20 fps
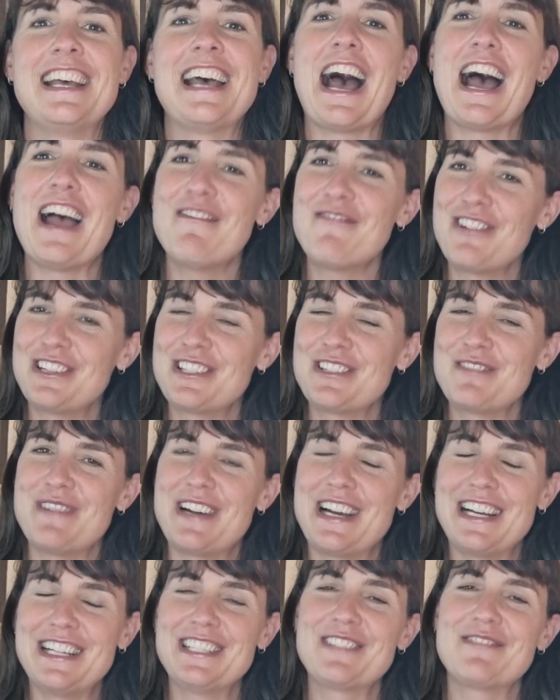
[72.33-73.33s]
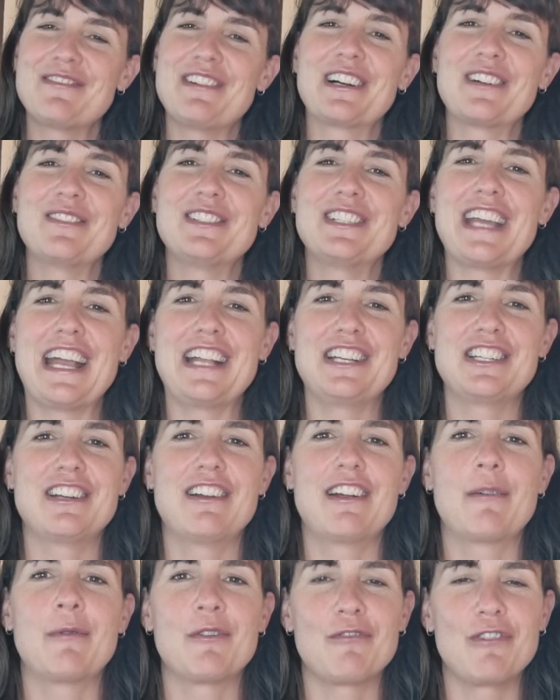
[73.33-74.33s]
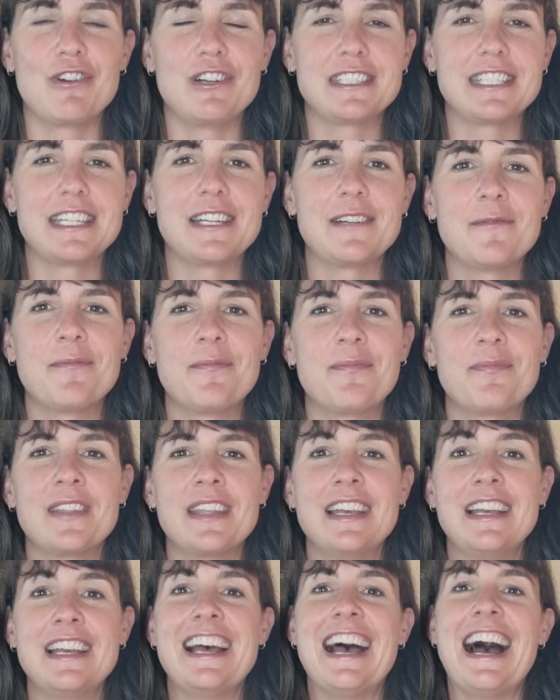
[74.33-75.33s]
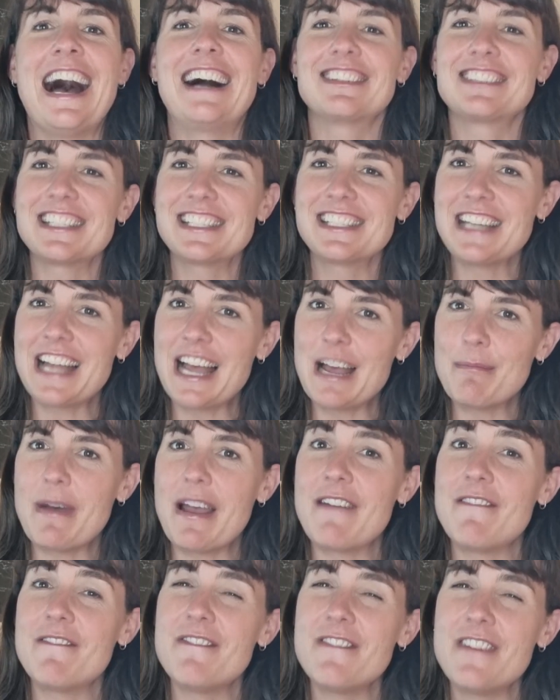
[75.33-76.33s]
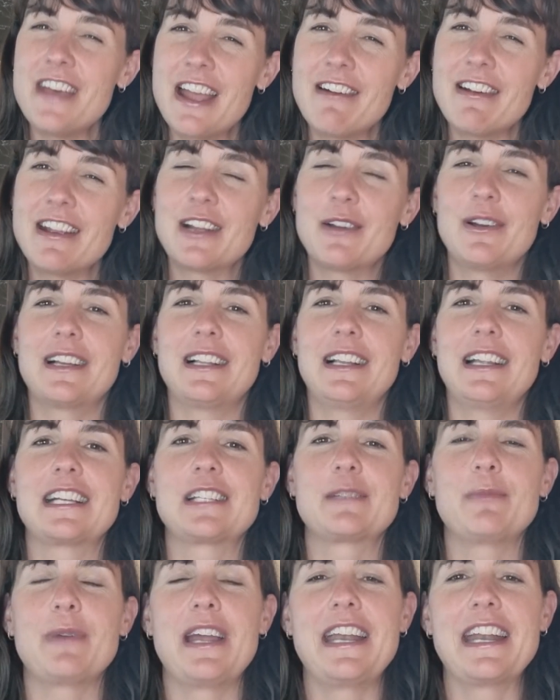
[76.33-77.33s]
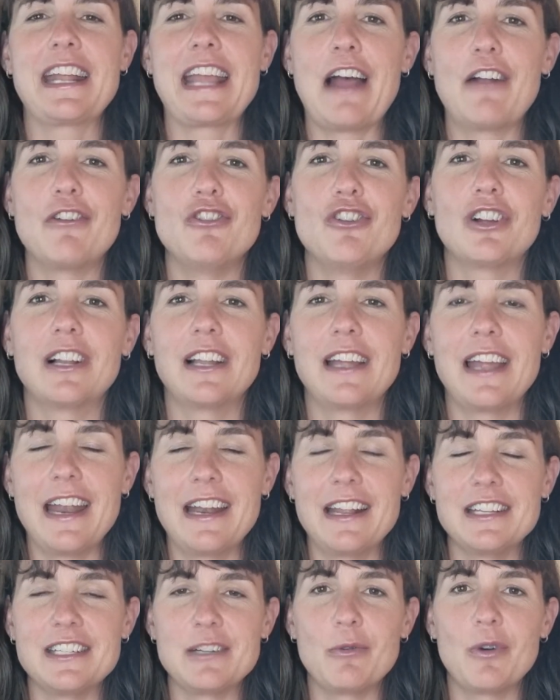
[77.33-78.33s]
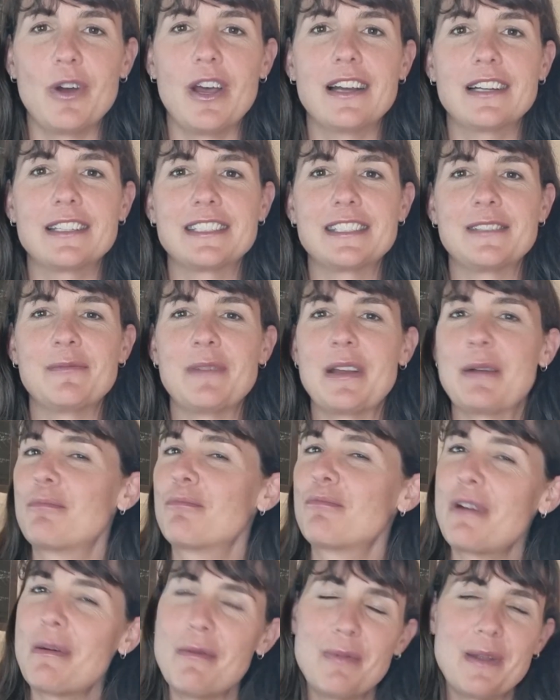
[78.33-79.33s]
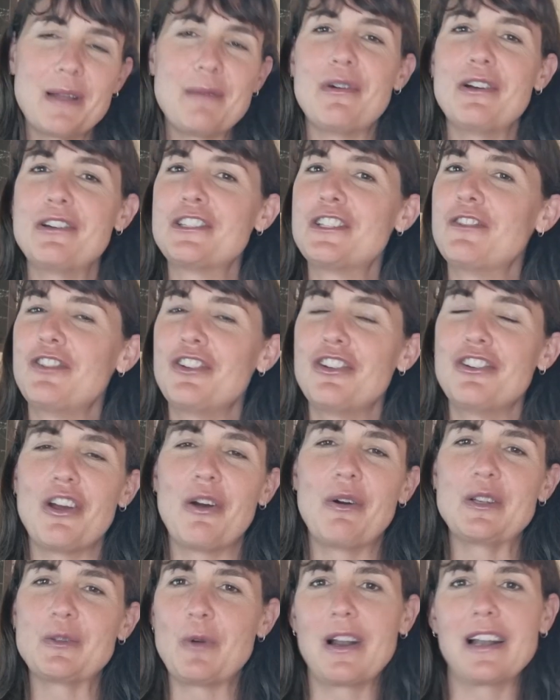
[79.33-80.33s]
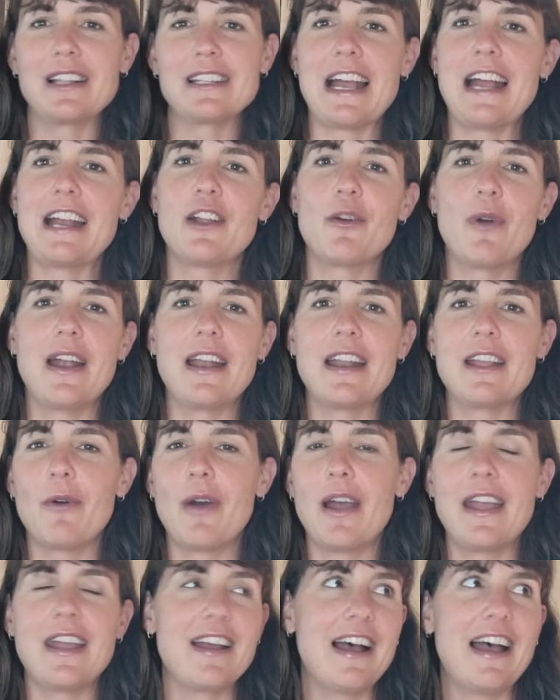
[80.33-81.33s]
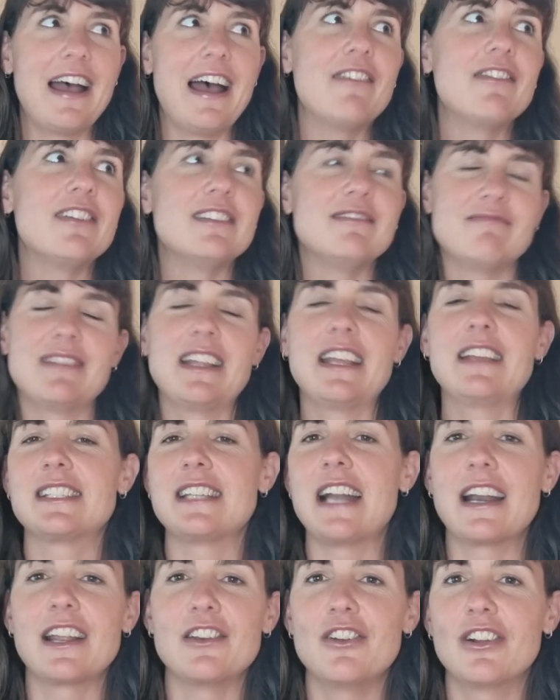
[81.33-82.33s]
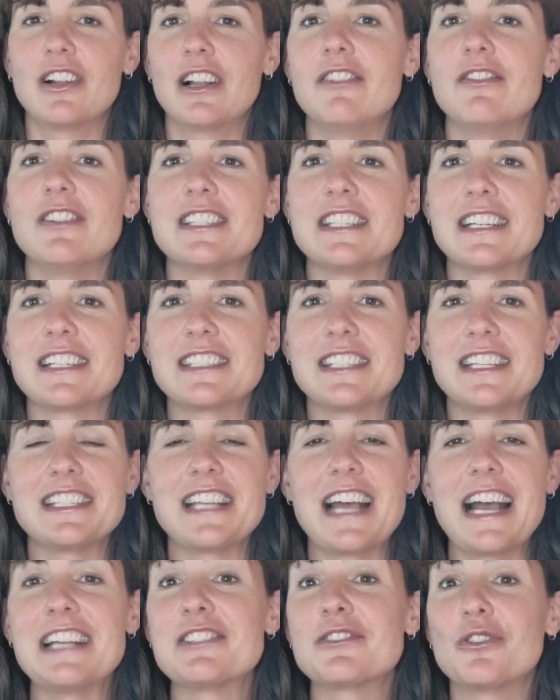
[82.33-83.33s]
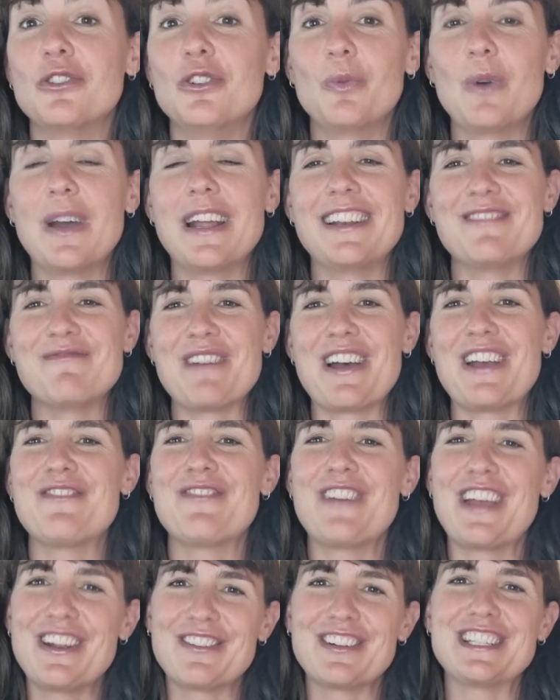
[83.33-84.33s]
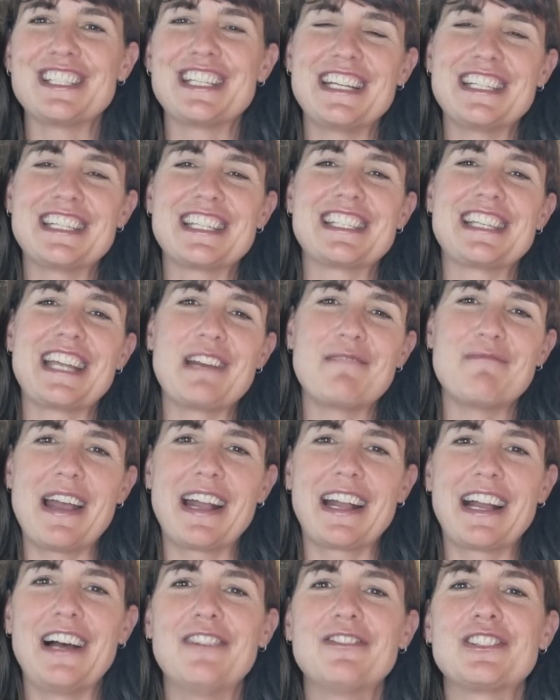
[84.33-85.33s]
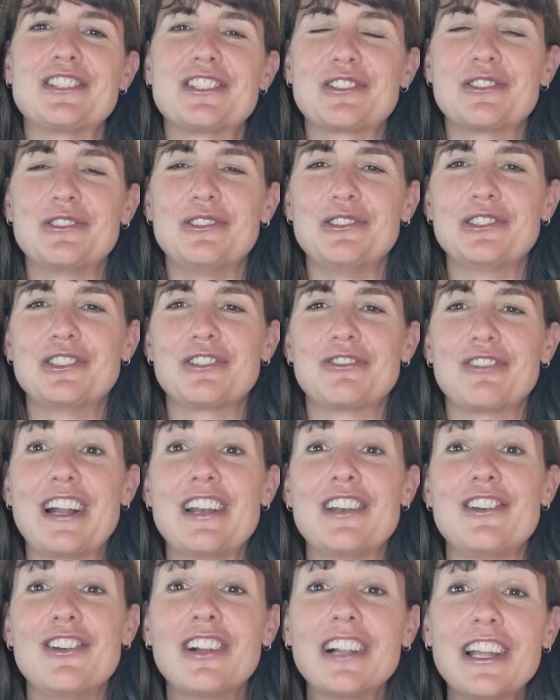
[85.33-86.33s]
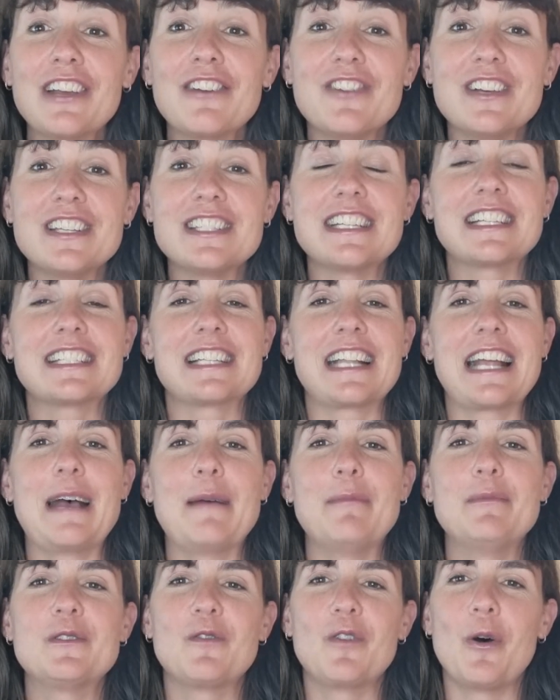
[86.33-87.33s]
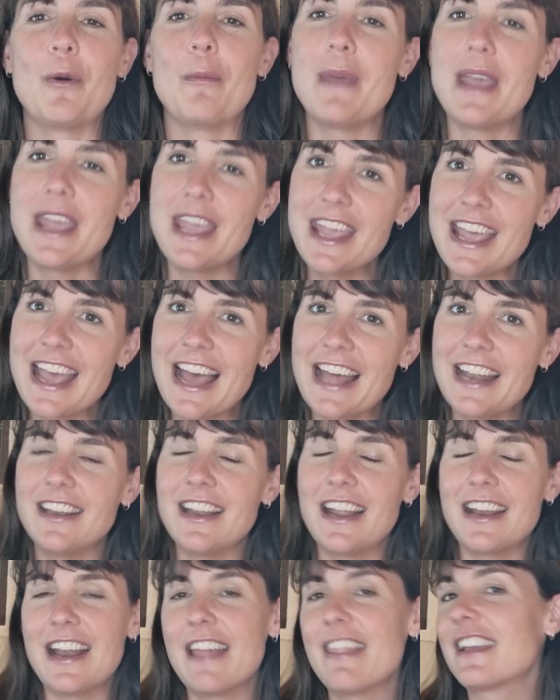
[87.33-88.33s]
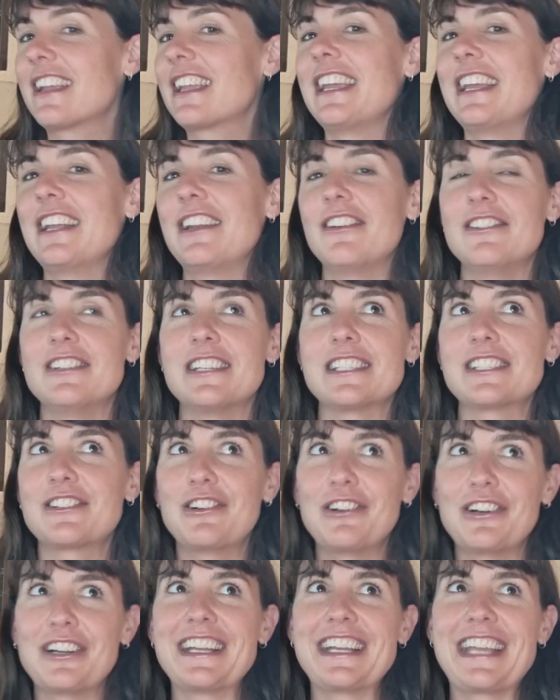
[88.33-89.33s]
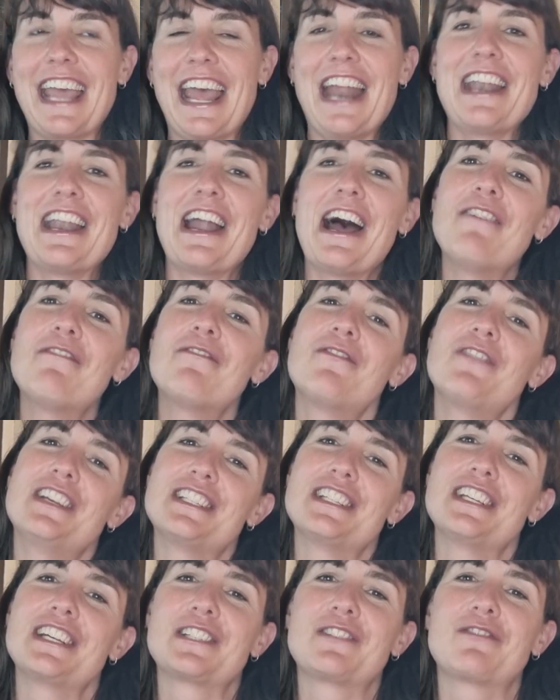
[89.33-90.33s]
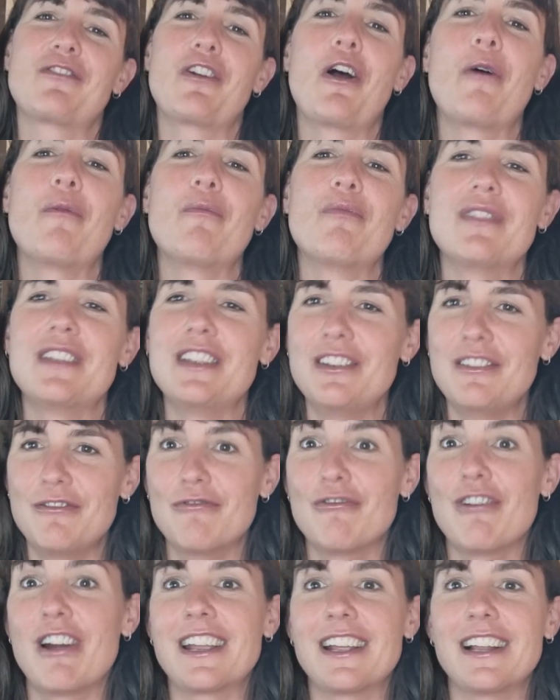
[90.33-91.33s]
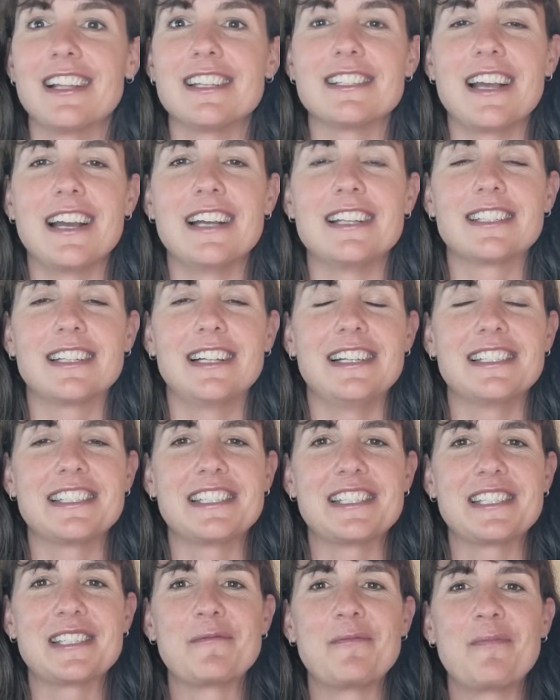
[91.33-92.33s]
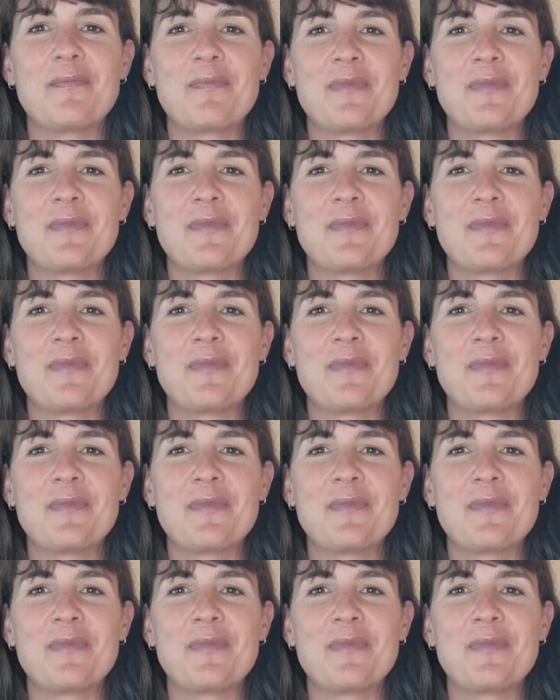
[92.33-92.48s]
I'm Rosie Barnes. Welcome to Engineering with Rosie. I'll just start by very quickly explaining how nuclear energy works. And probably most of you know as well as I do anyway. I haven't studied nuclear physics since high school, when my favourite teacher stayed back after school to run nuclear physics labs for me and another kid who just couldn't get enough physics from the regular science classes.